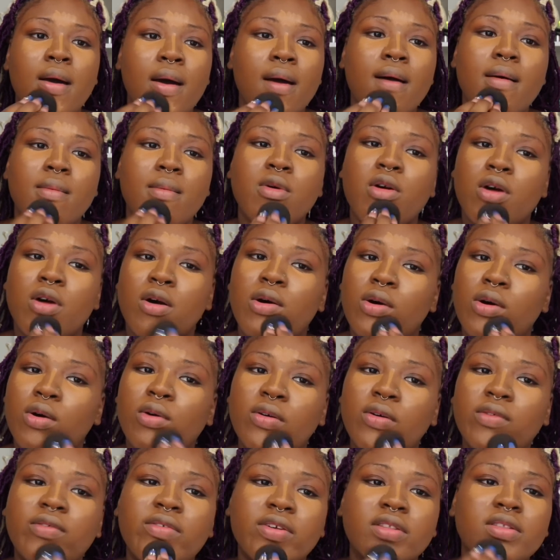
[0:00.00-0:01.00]
I'm gonna go
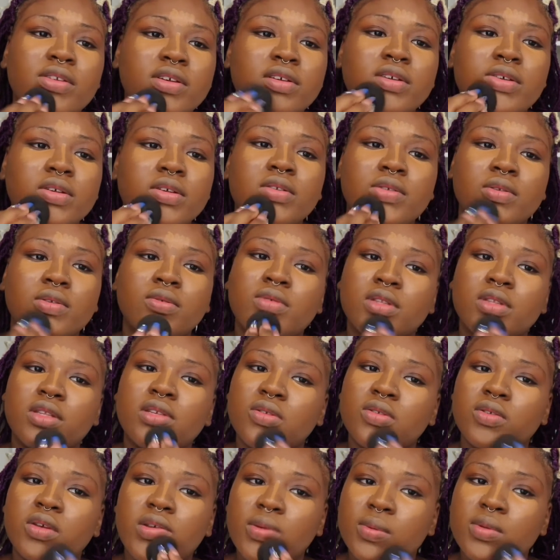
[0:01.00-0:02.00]
over this. With the
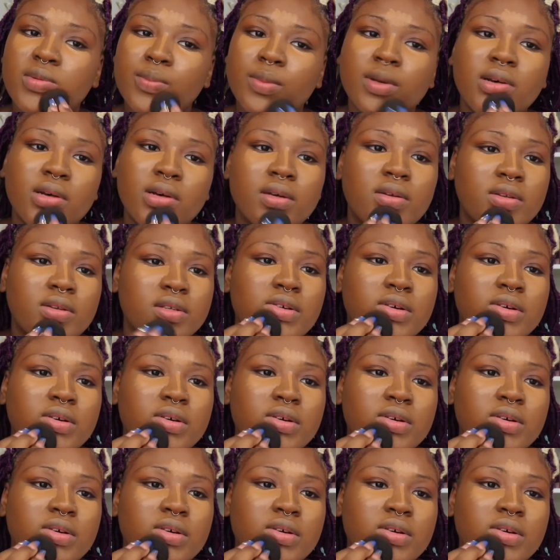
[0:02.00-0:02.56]
same sponge,